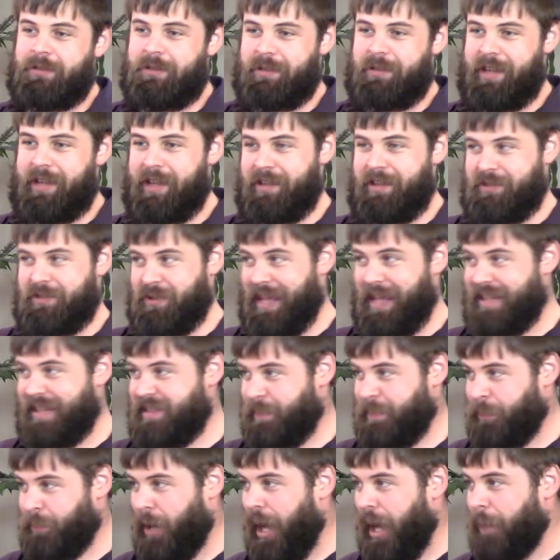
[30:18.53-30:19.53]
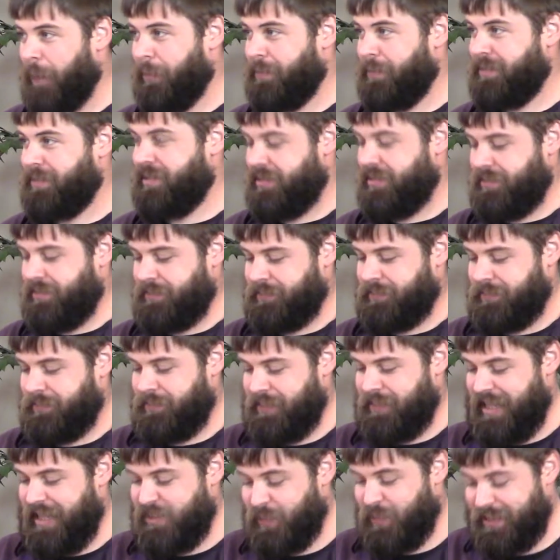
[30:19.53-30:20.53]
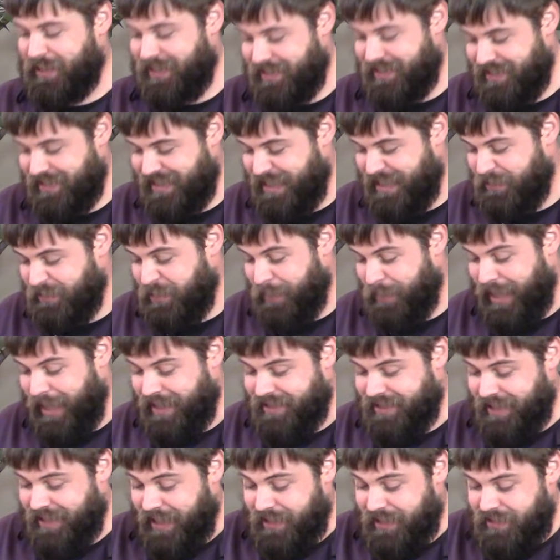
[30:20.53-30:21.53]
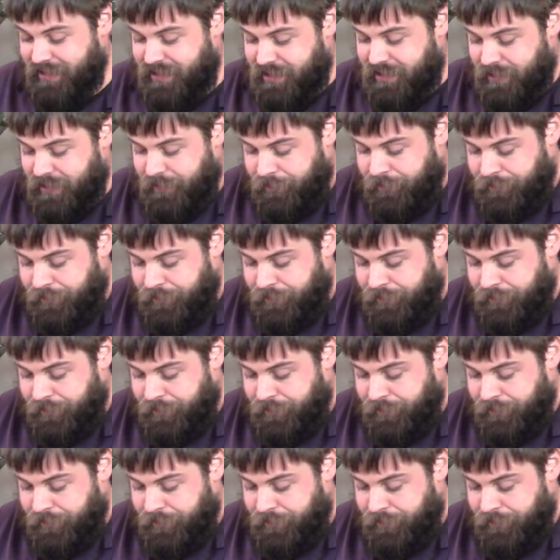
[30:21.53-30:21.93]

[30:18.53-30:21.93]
Okay, so that's the problems. That's what doesn't seem to make sense.